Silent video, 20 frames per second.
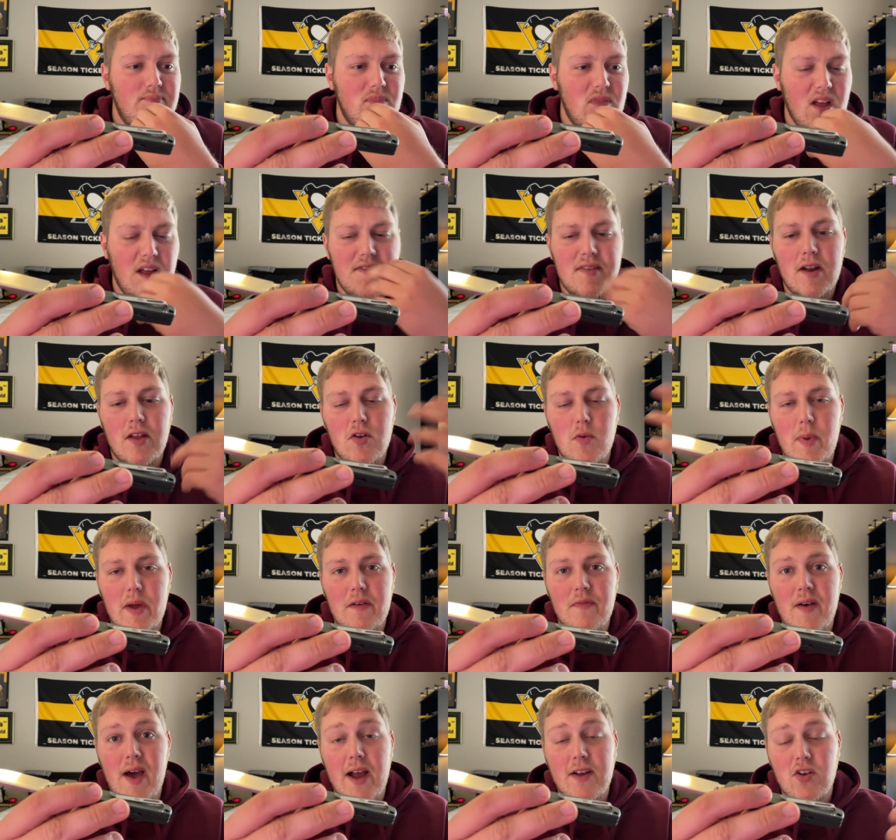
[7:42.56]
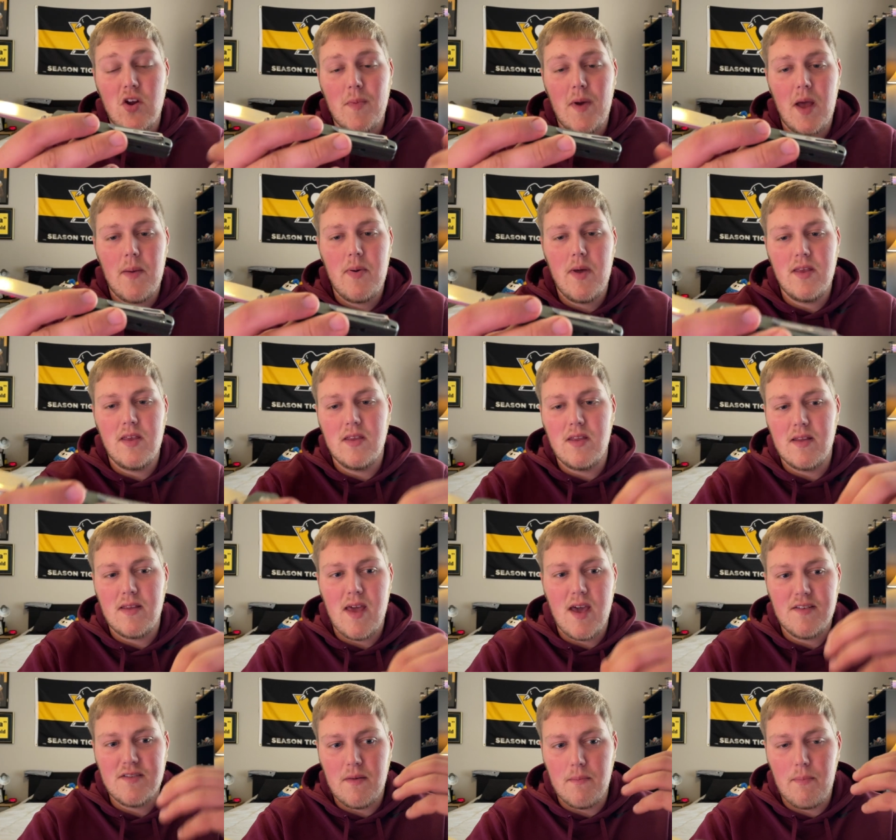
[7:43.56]
that's another big factor in my opinion that
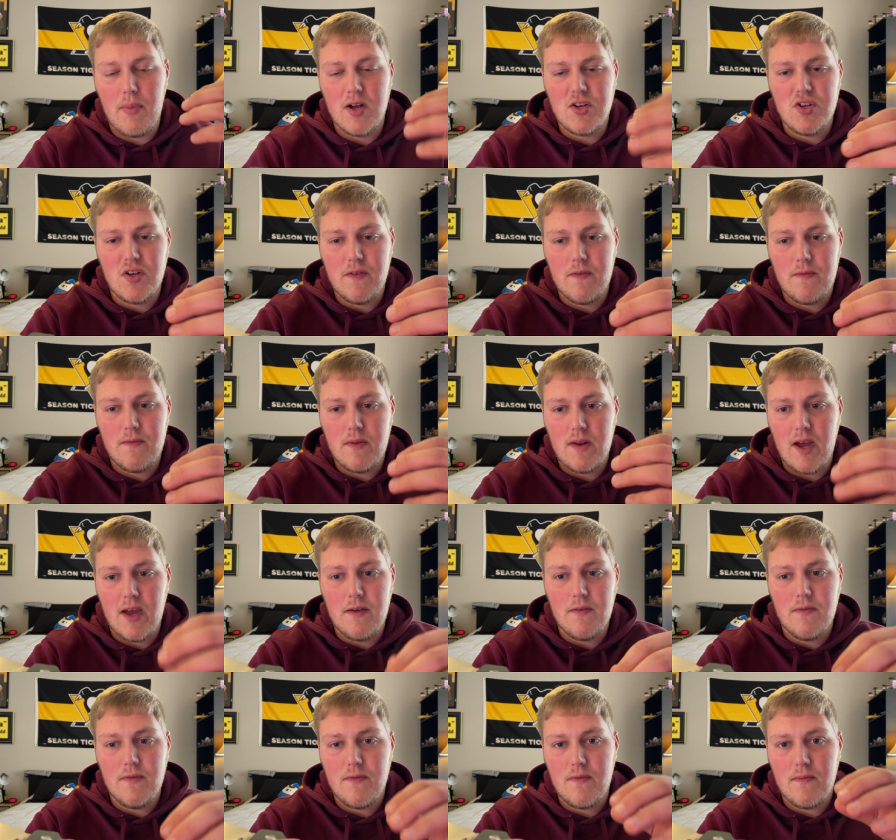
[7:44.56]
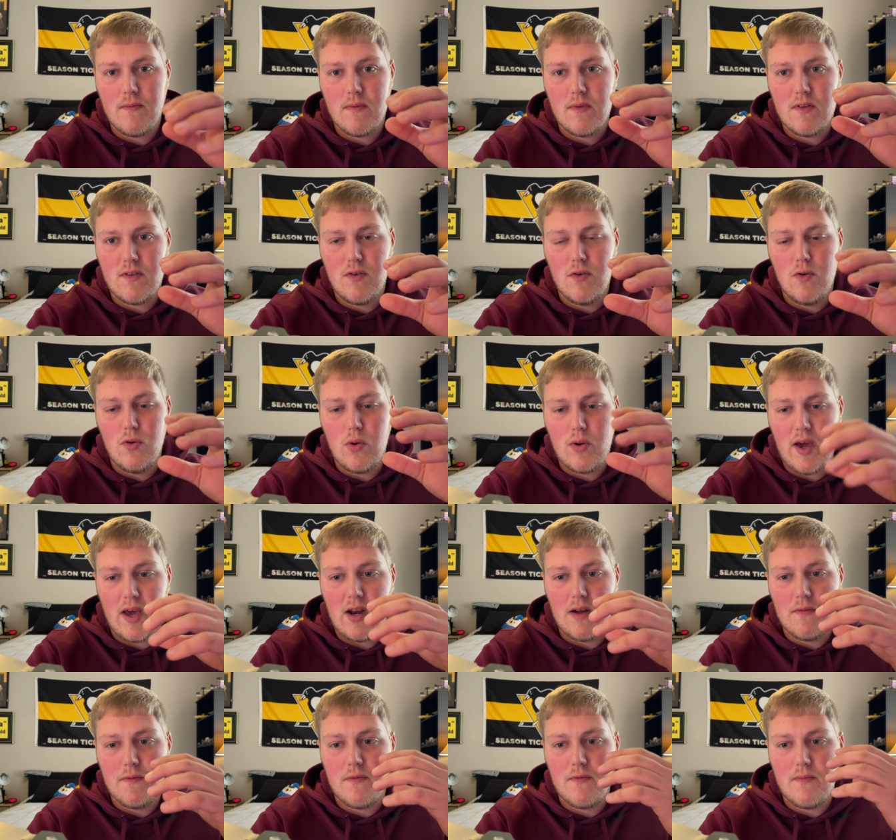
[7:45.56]
takes a budget knife to kind
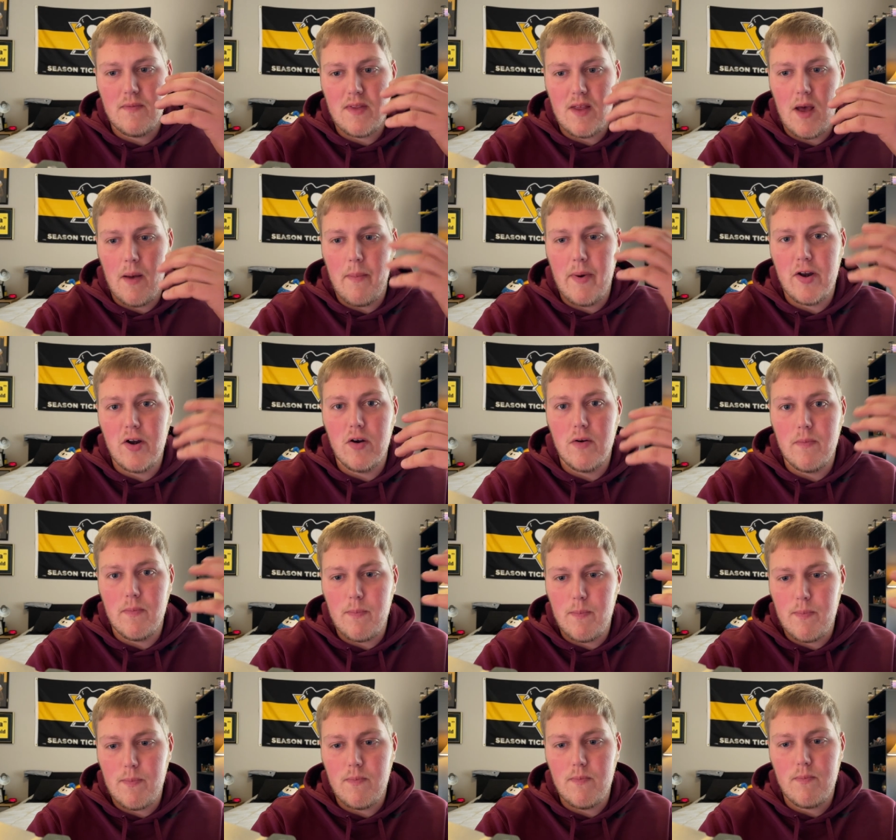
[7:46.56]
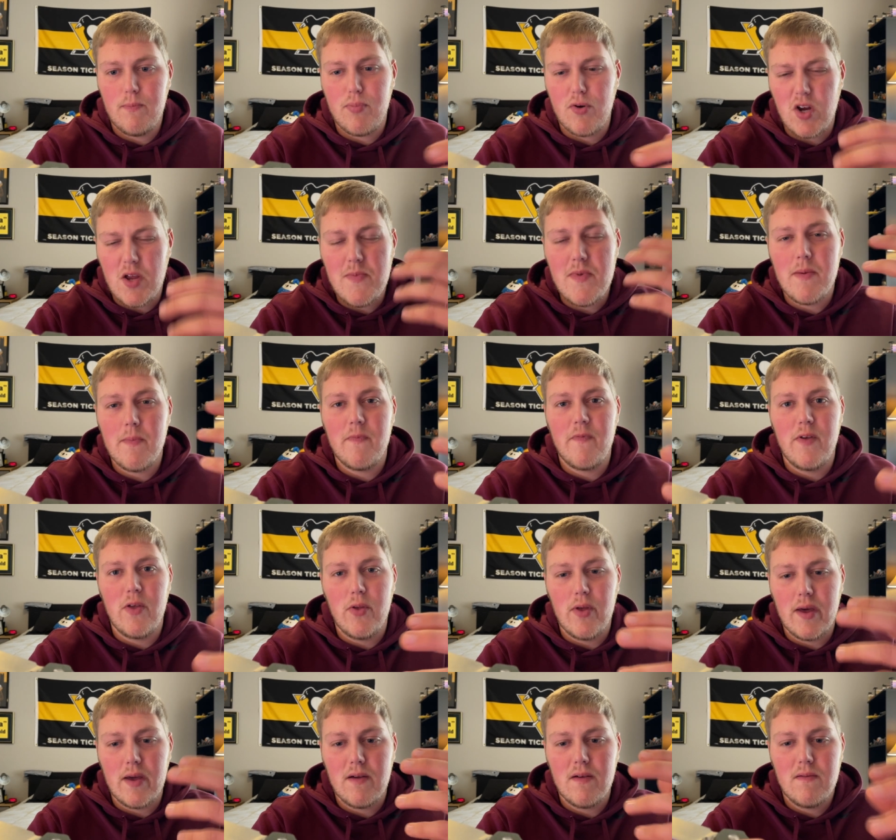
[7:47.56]
of a better premium
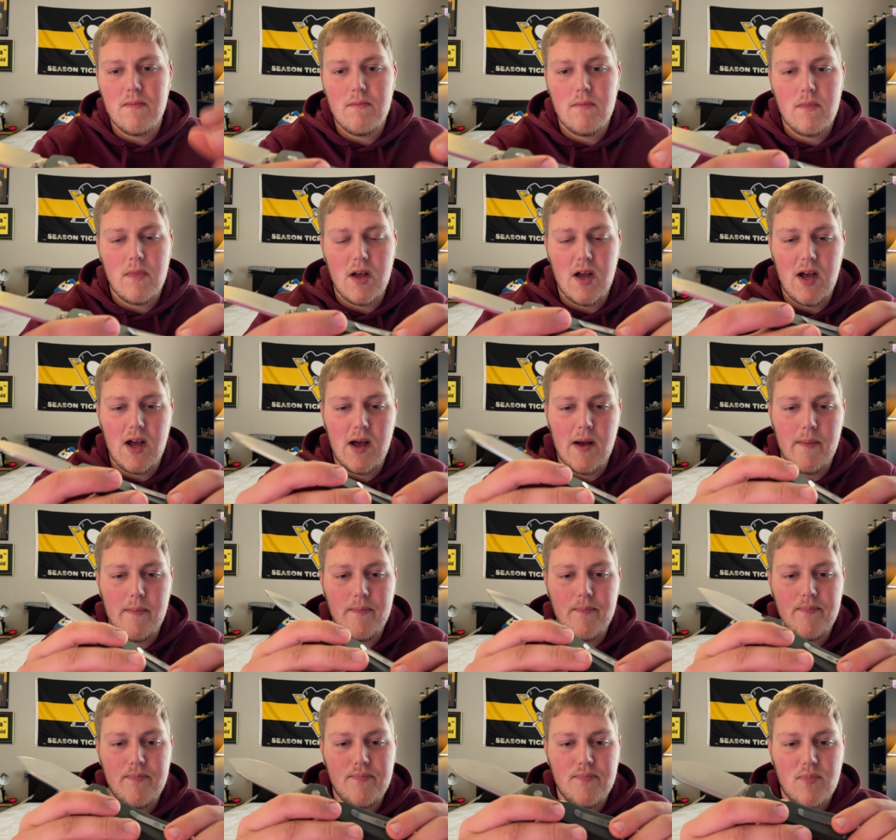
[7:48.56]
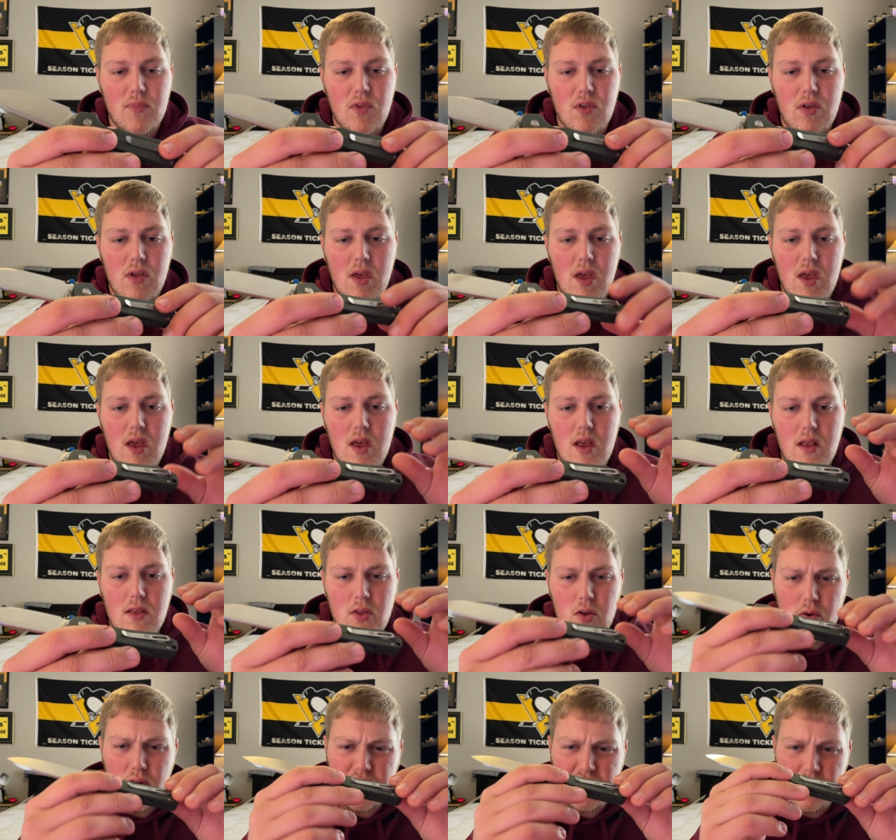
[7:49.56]
feeling. Um,
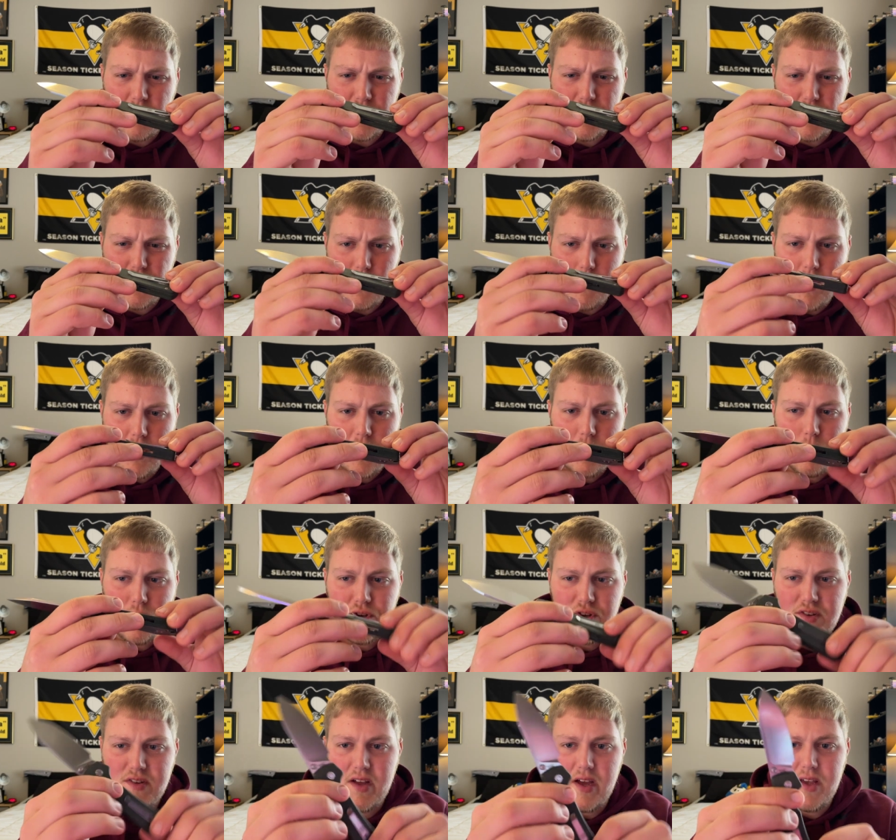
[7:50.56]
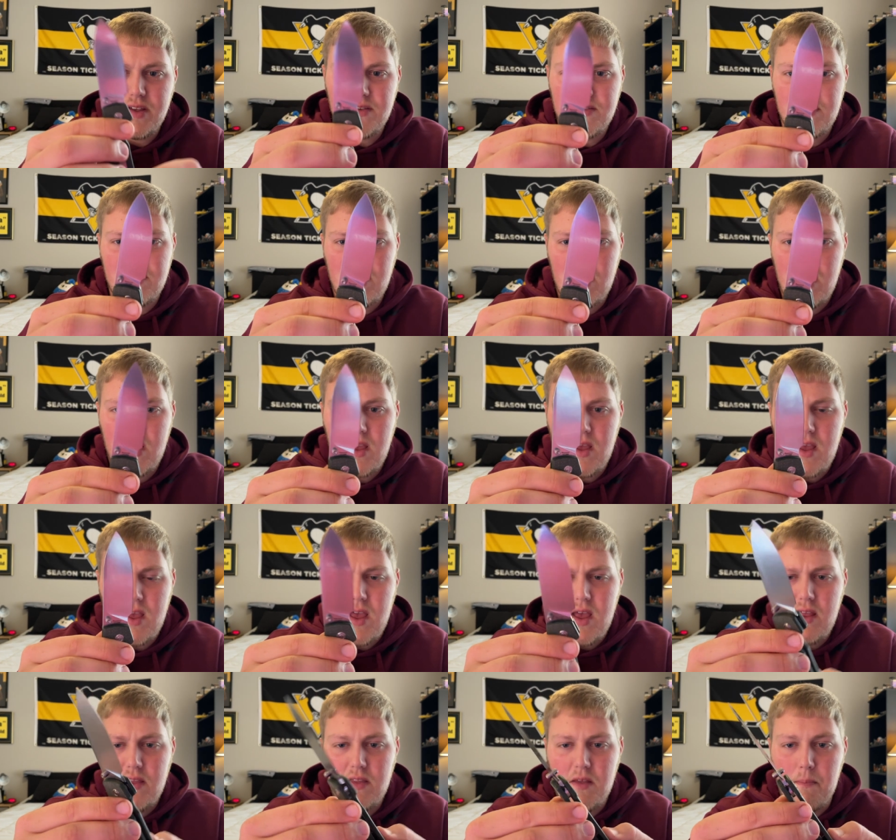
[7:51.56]
there is some internal milling, which is nice.
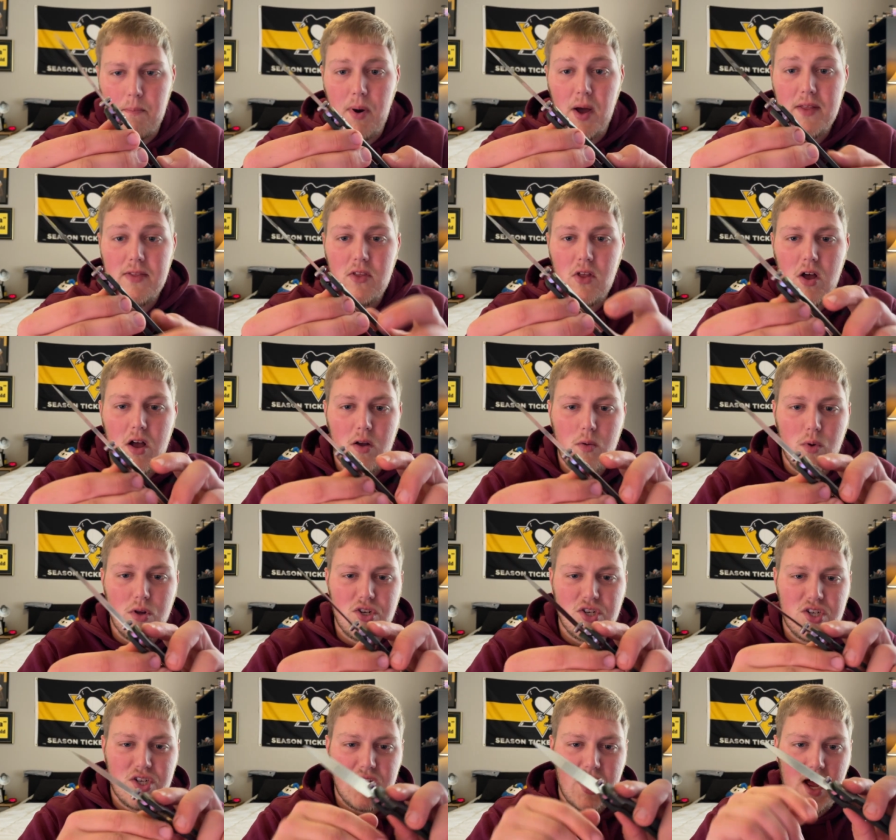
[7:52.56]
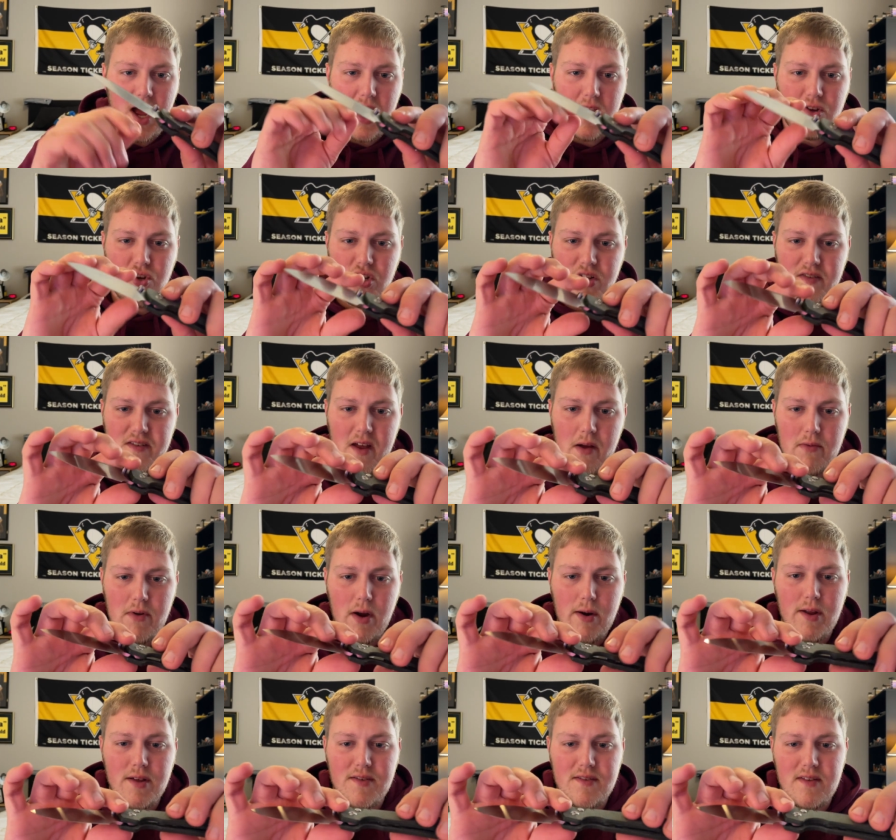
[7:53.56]
The button lock, which I just now
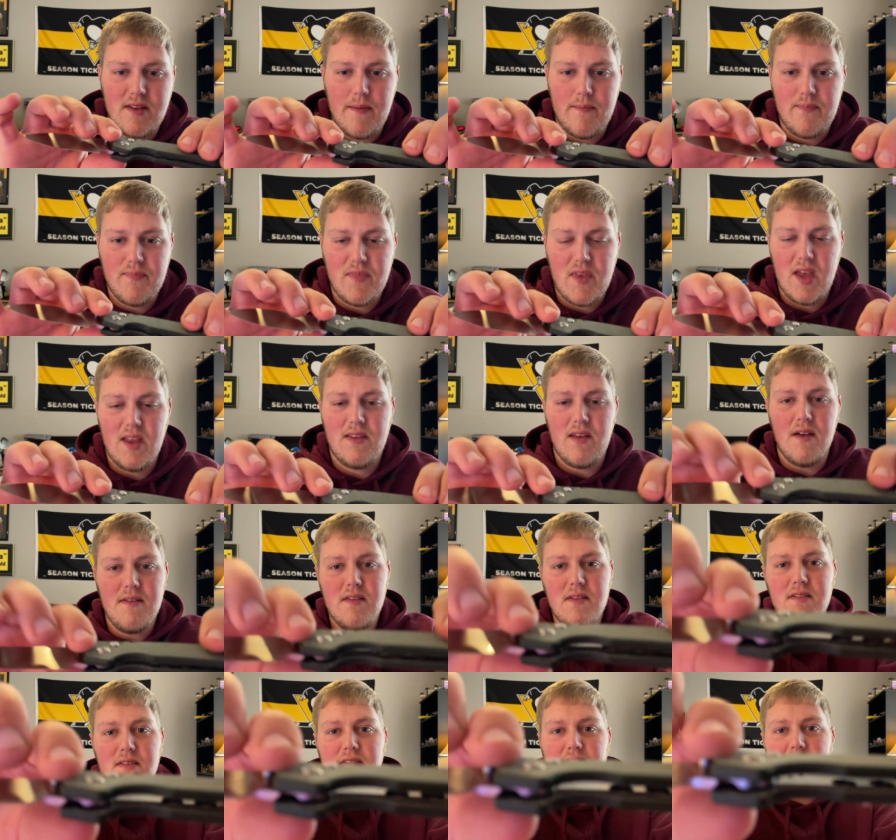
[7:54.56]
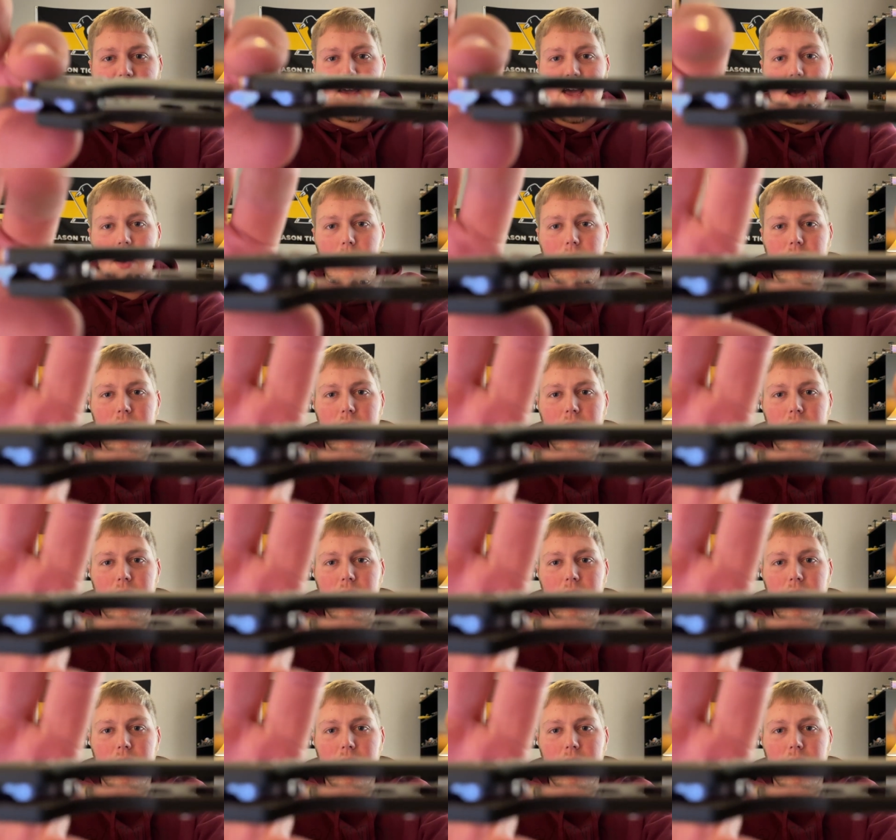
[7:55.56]
noticed, it doesn't stick out